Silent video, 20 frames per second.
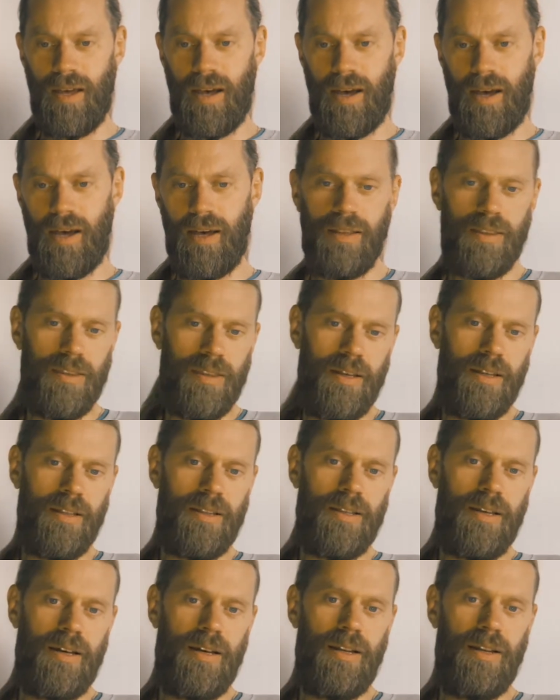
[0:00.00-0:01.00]
I
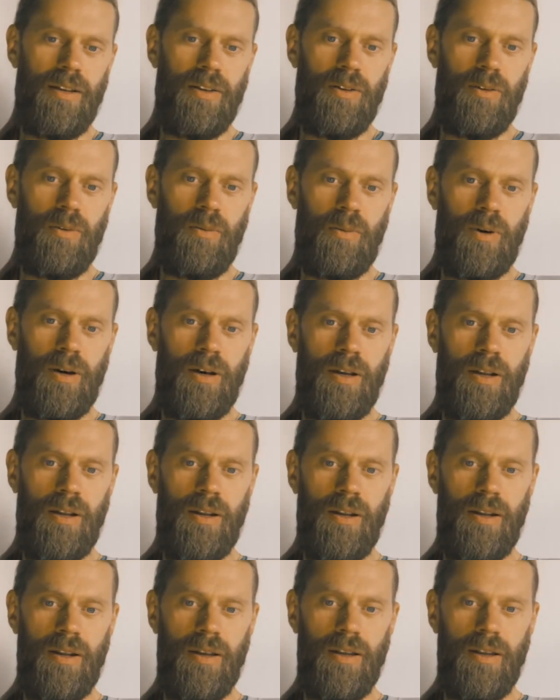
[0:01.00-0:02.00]
think that
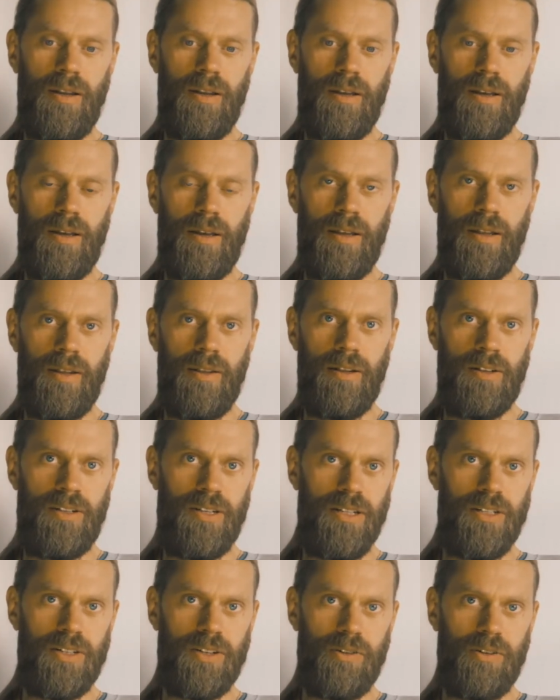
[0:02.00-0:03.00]
when the
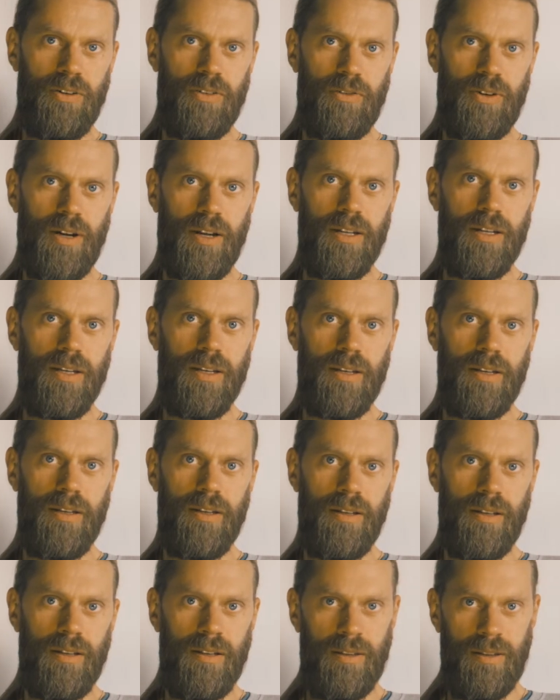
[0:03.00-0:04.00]
teacher is ready,
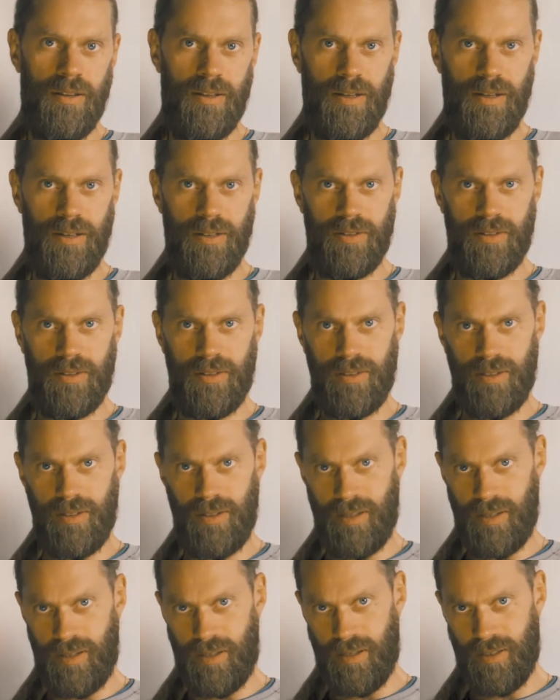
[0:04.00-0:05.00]
the
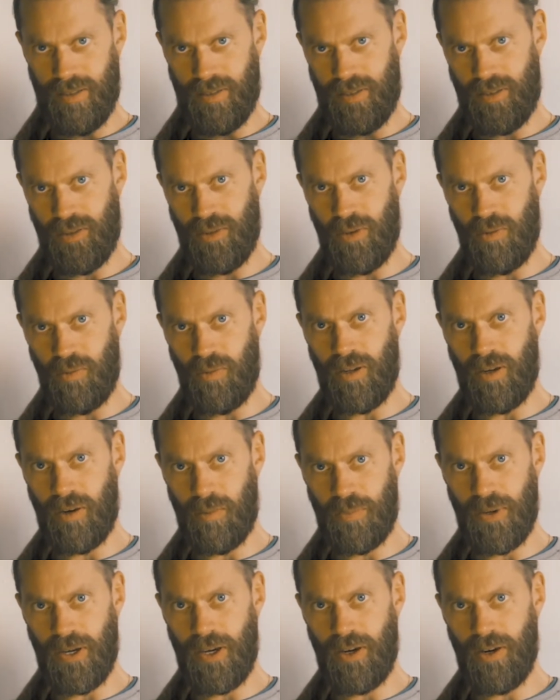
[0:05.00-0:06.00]
student will
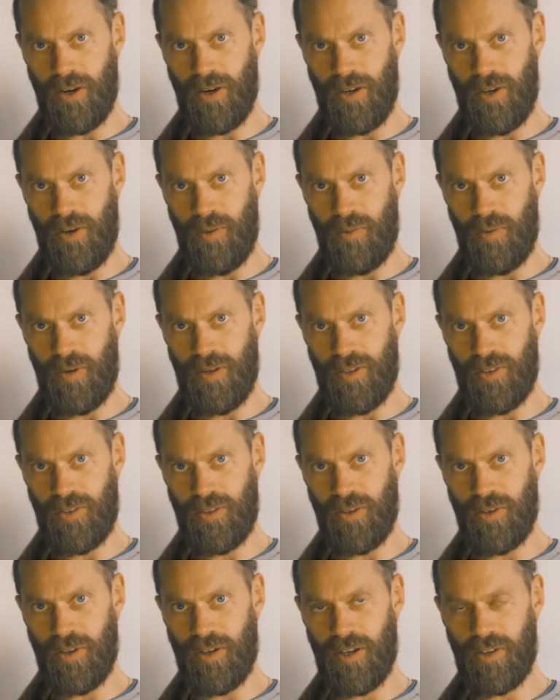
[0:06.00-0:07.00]
appear, and when the
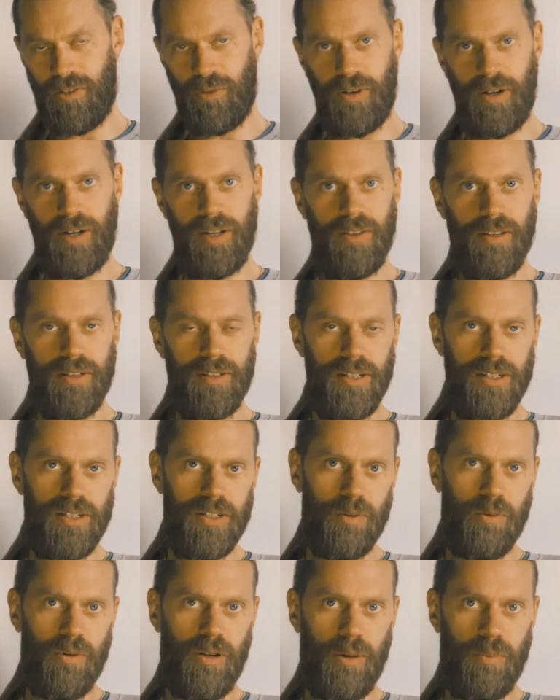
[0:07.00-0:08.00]
student is ready, the
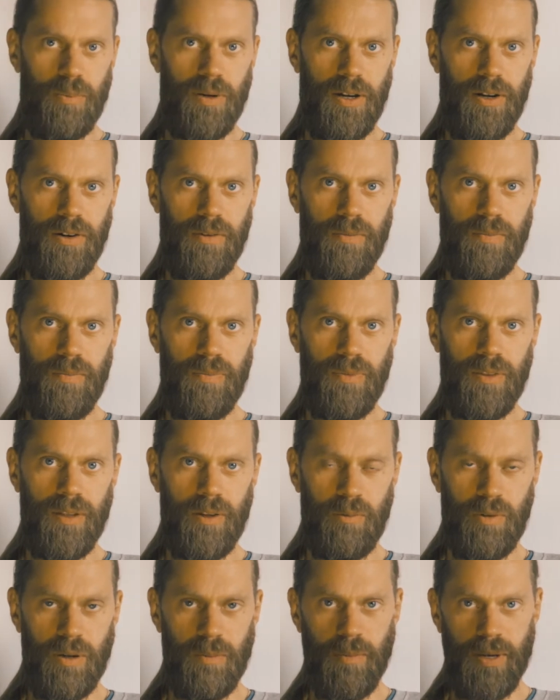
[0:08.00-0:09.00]
teacher will appear,
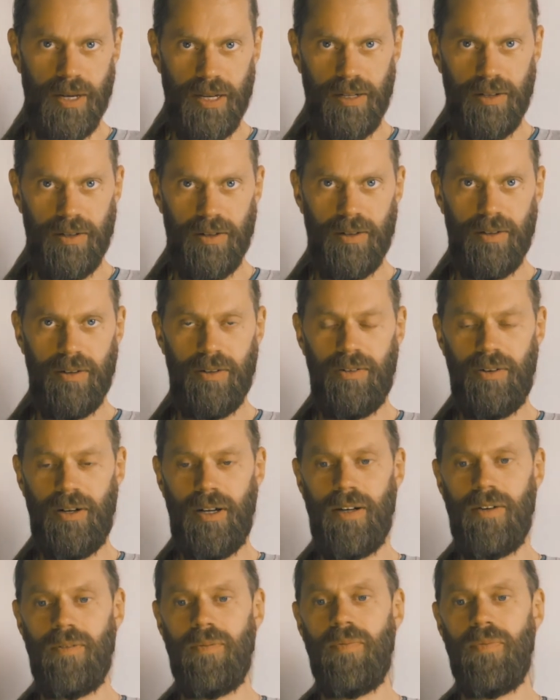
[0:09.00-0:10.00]
and we meet,
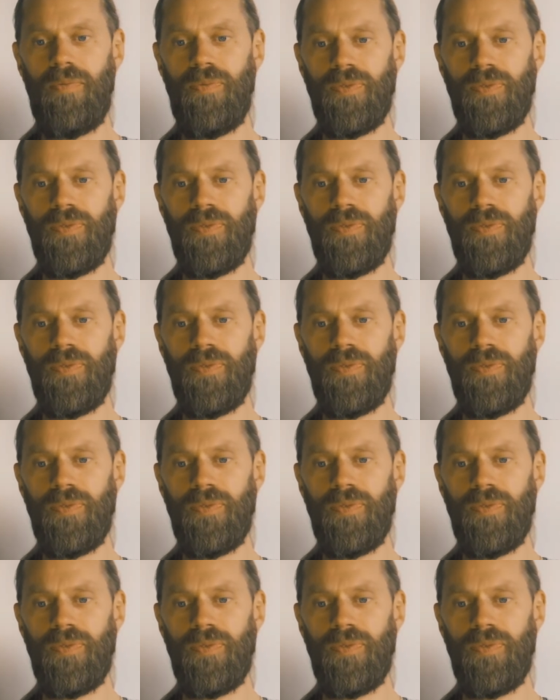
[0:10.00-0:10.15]
right?